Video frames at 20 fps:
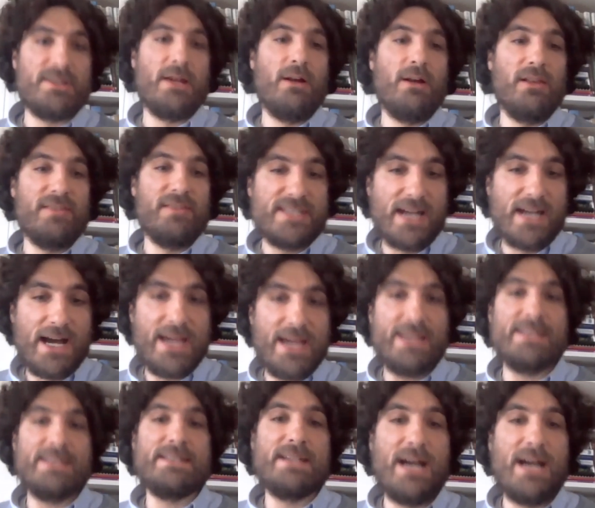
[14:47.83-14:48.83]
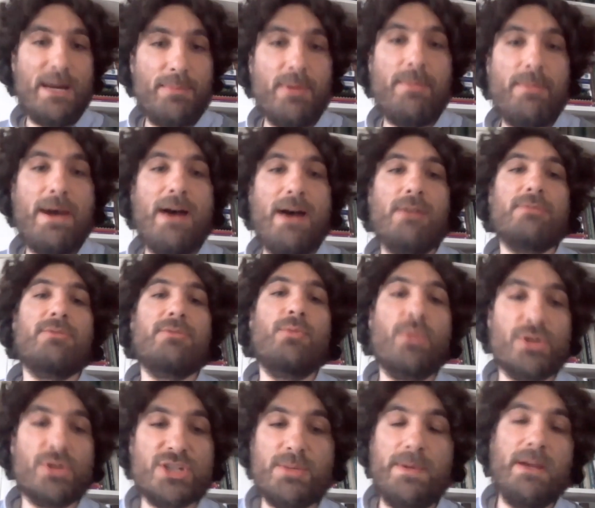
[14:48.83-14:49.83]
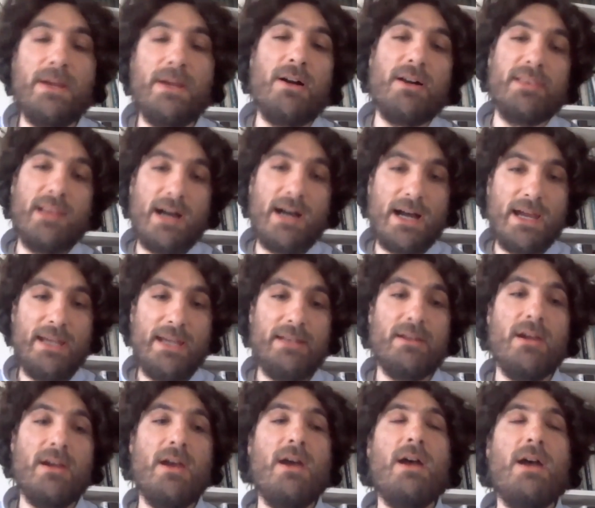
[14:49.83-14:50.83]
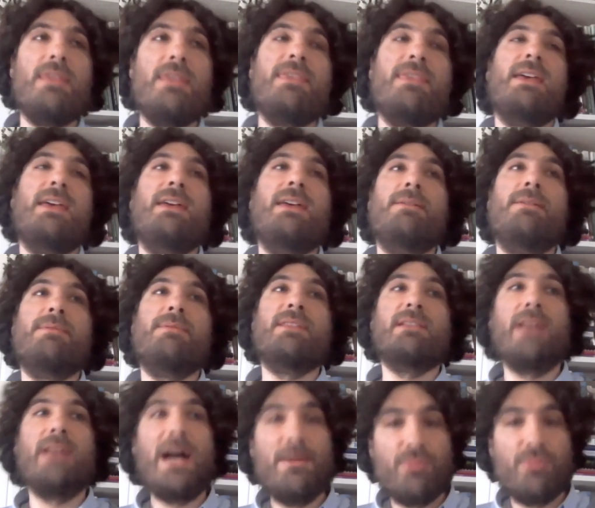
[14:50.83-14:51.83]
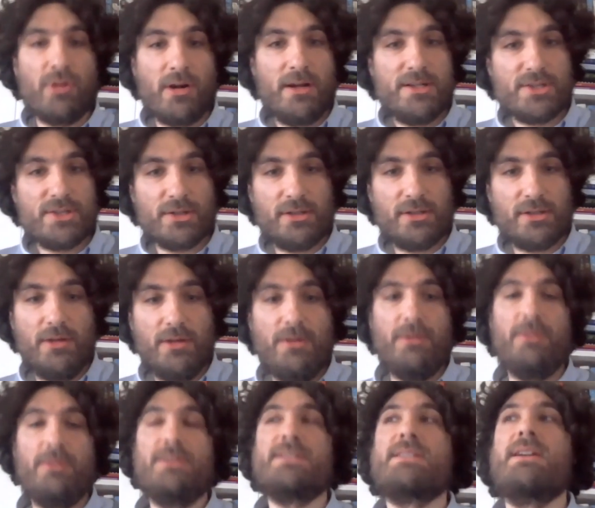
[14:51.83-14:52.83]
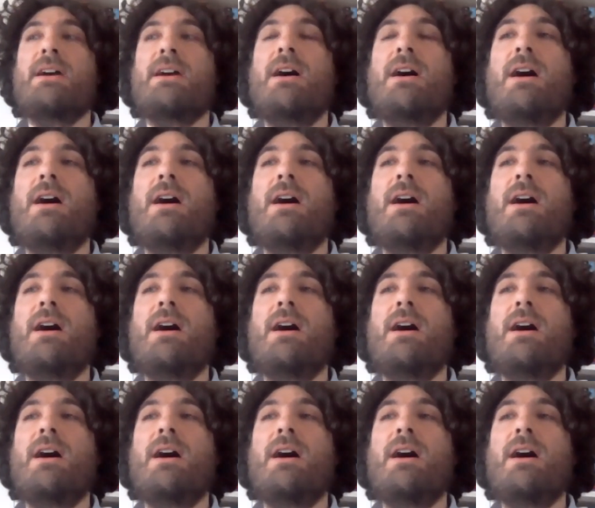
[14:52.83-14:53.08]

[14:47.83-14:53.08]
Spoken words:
They all have signs up about worshiping online. The libraries are closed.